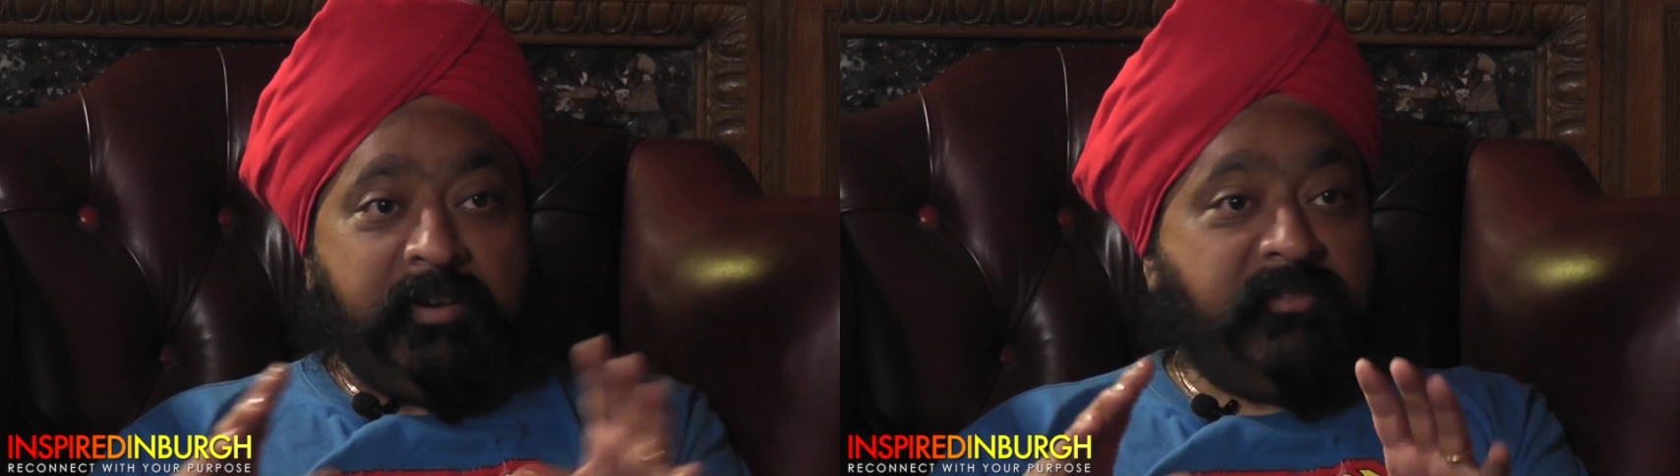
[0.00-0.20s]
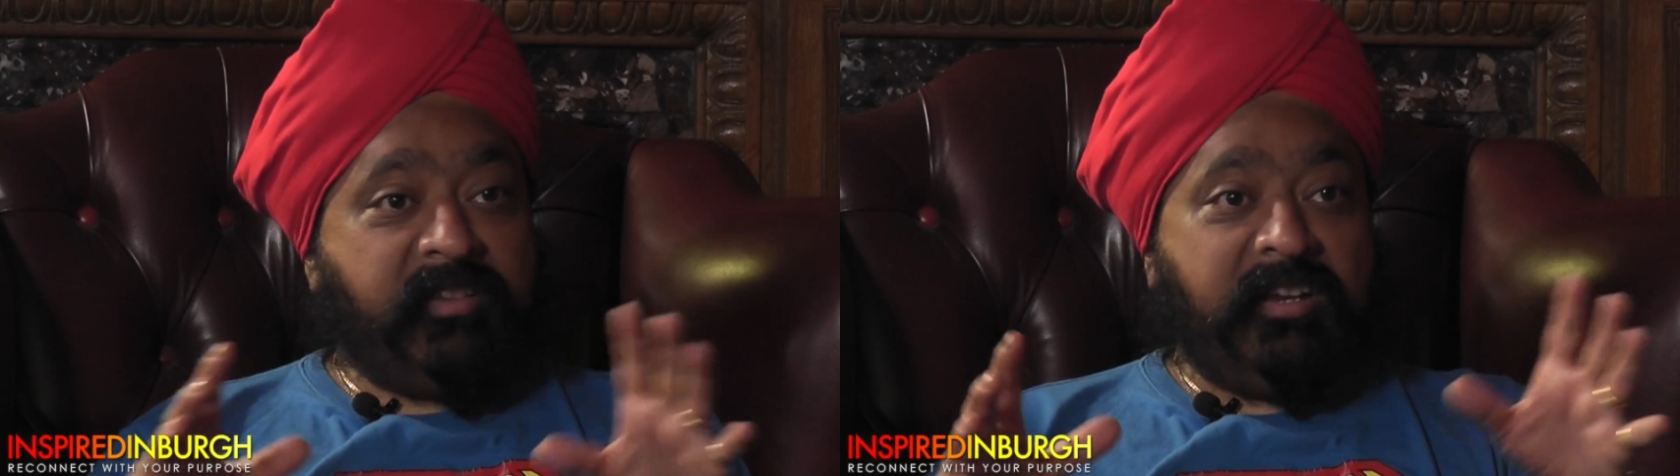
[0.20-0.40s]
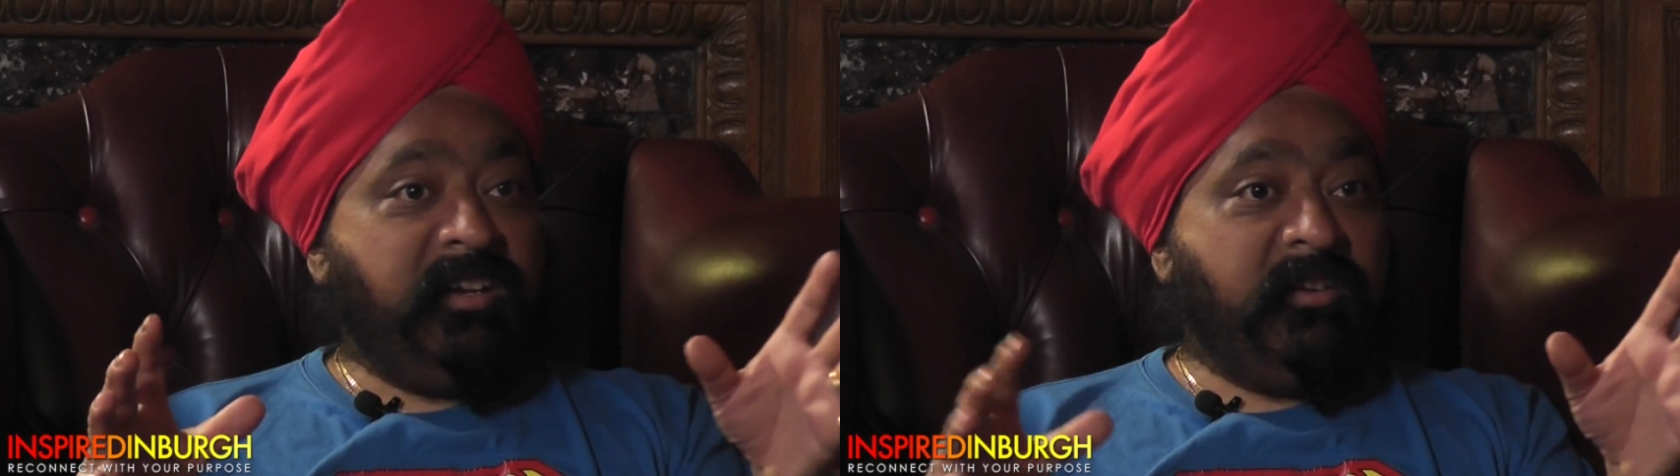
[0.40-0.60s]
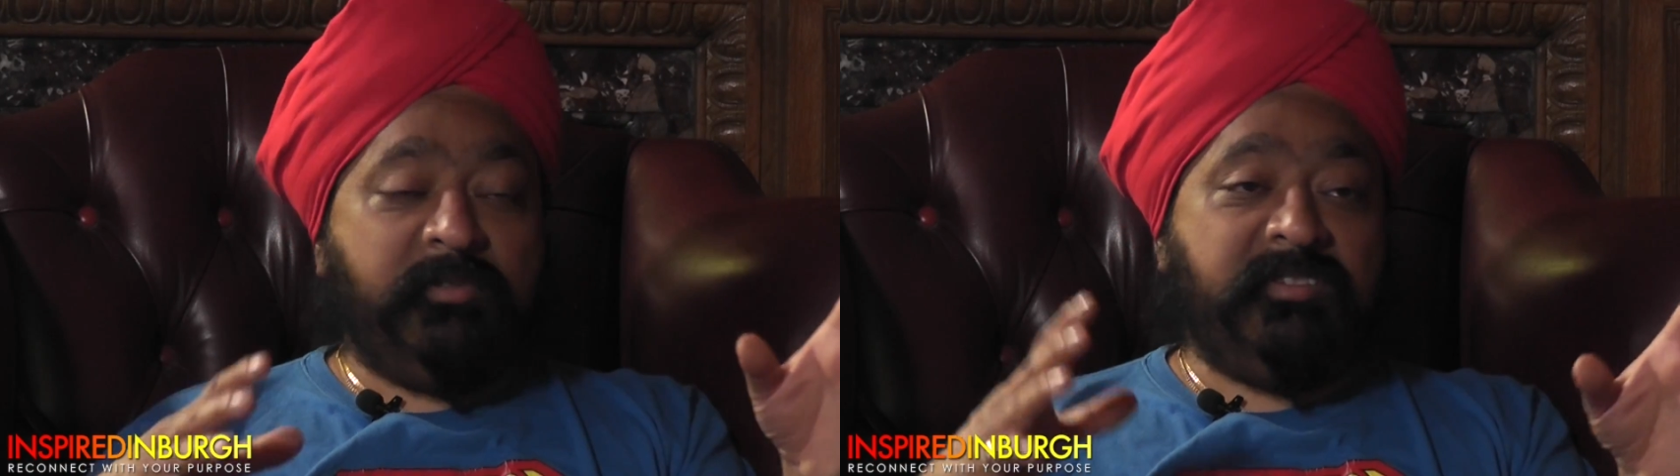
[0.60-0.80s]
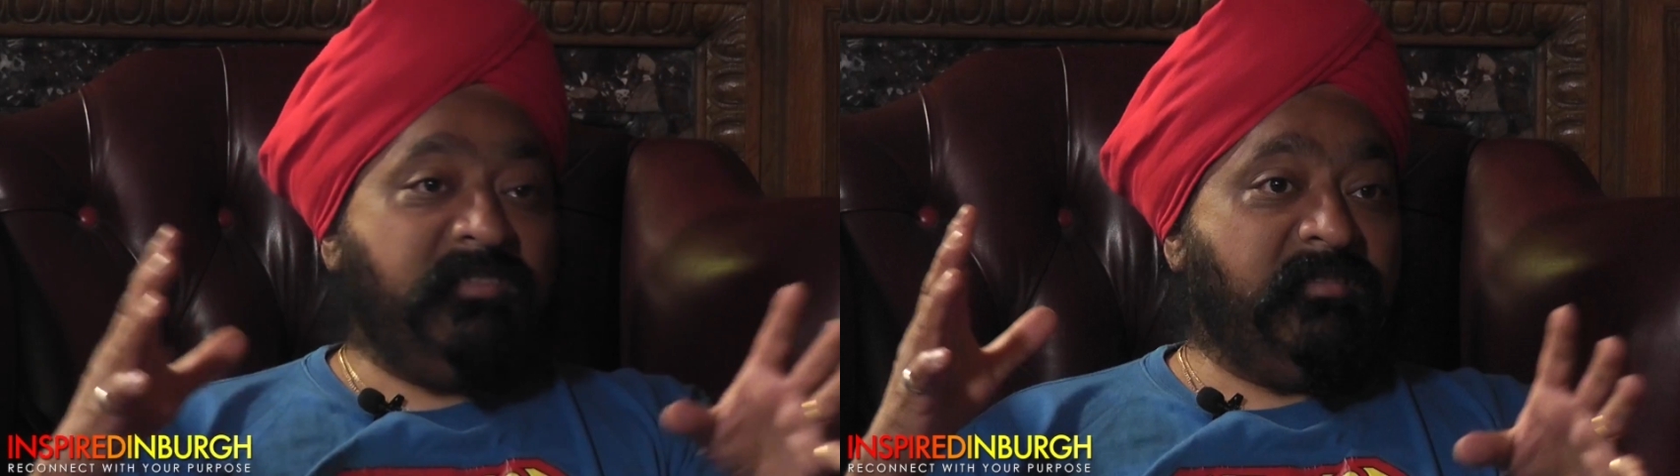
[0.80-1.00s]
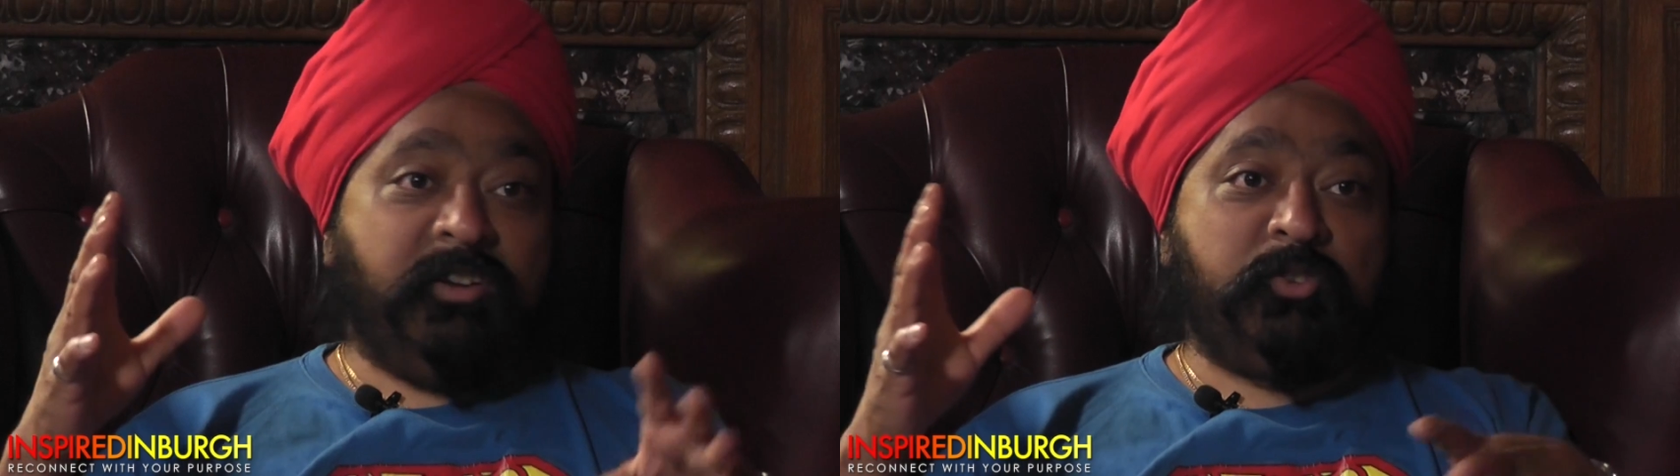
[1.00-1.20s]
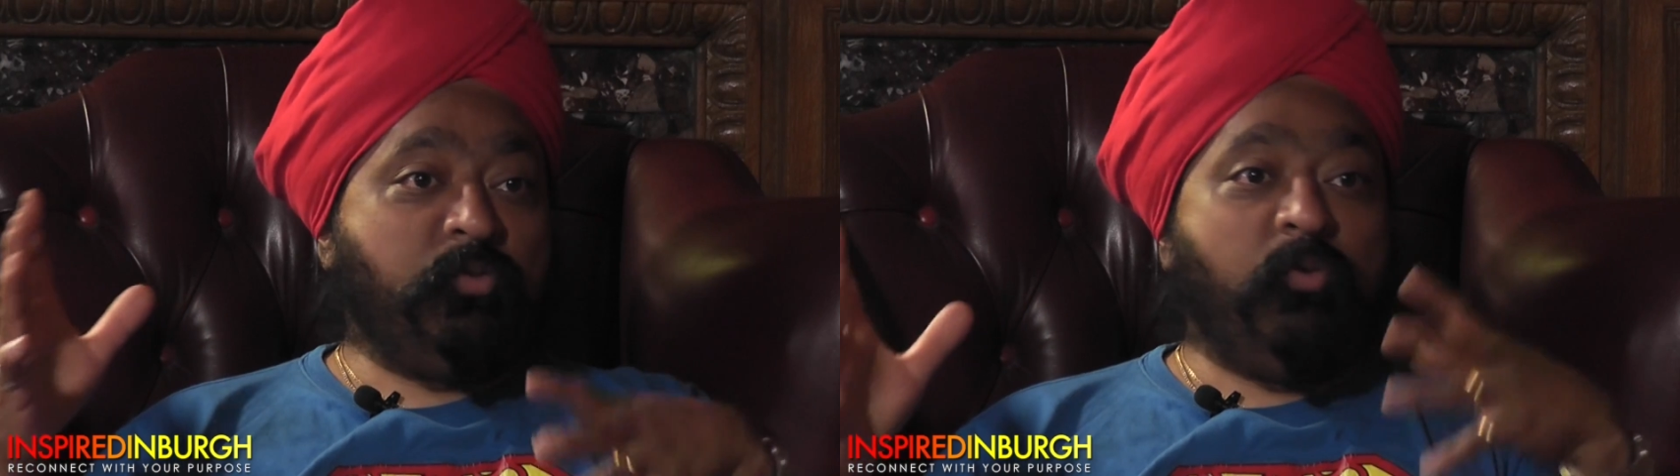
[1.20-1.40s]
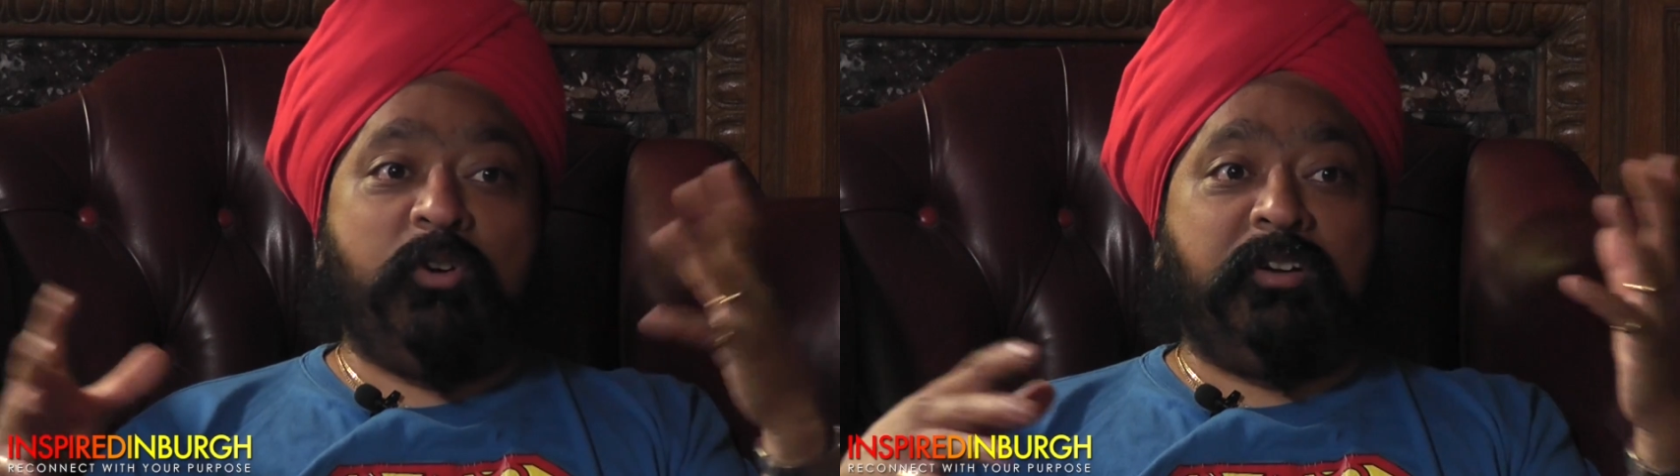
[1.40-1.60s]
and everything, and it wasn't a show
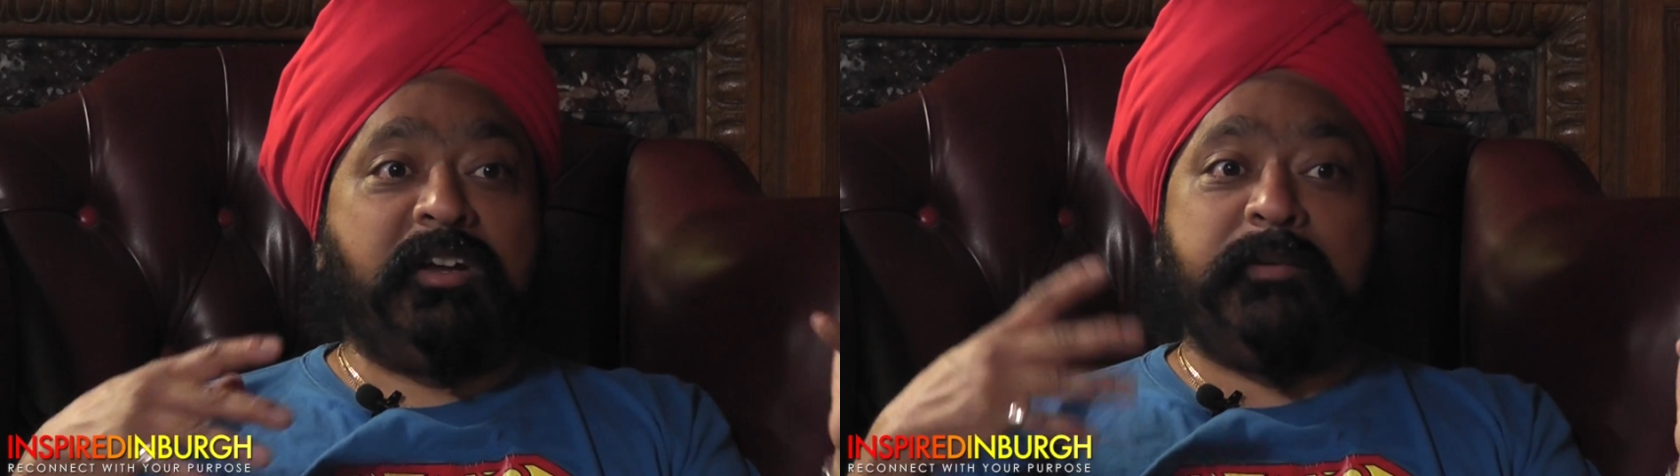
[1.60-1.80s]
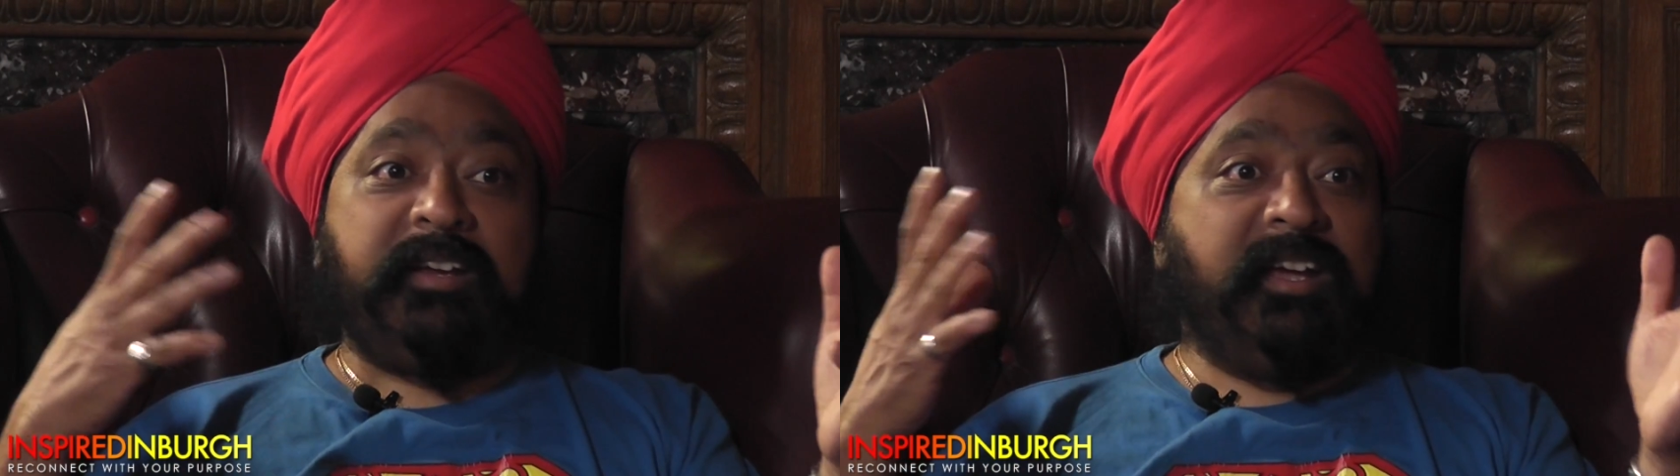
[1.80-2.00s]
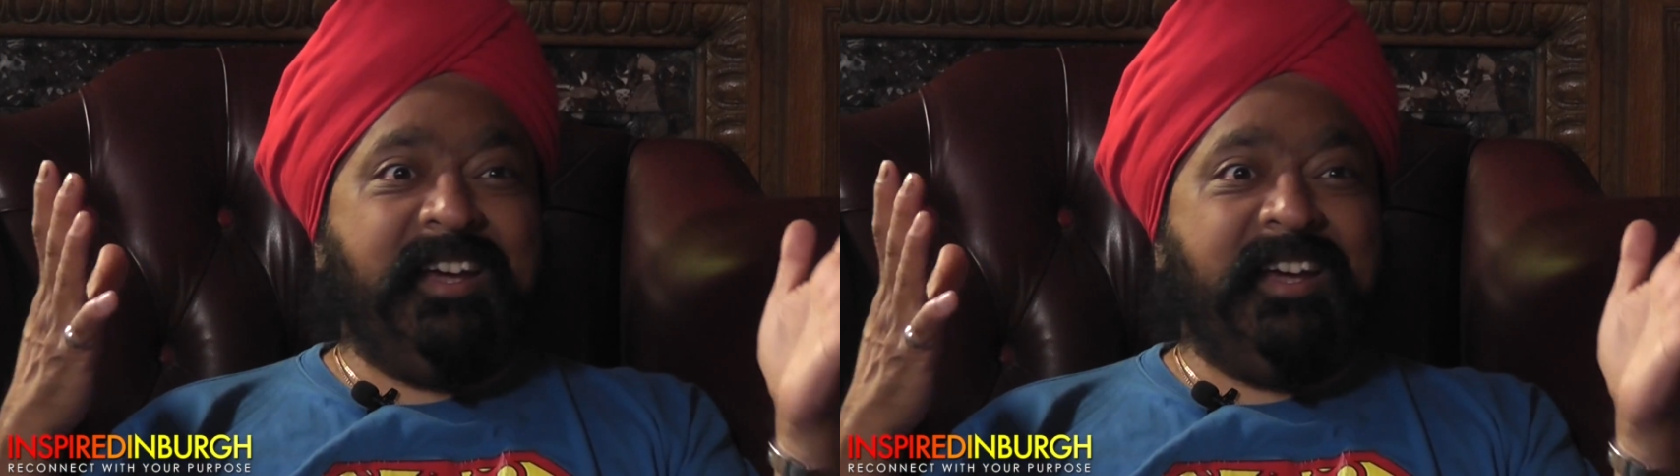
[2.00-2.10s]
or gimmick.